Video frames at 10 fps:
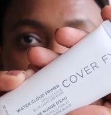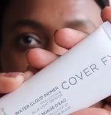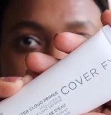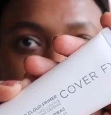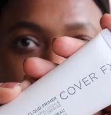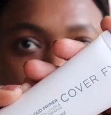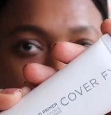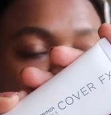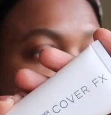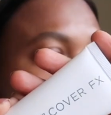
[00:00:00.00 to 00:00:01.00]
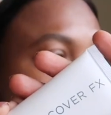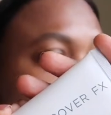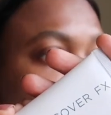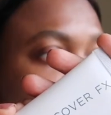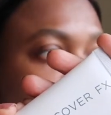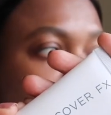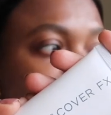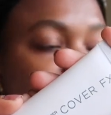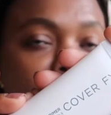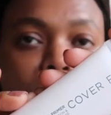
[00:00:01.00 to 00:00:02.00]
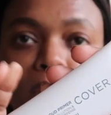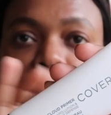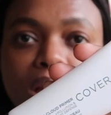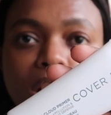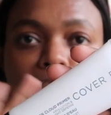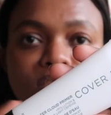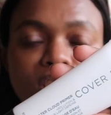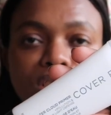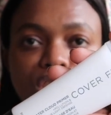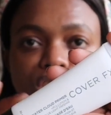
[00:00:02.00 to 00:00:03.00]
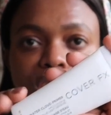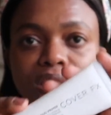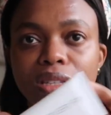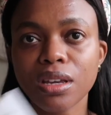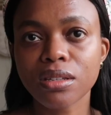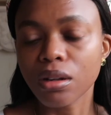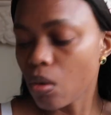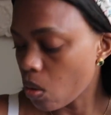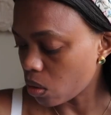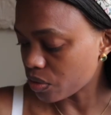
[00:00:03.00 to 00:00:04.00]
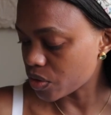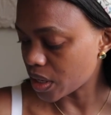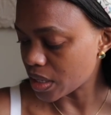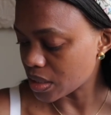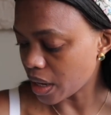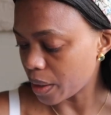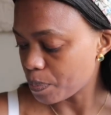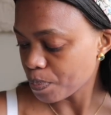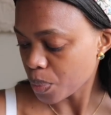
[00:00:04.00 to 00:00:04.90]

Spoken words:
lasting. Oh my goodness, my makeup, my foundation stays on all freaking day.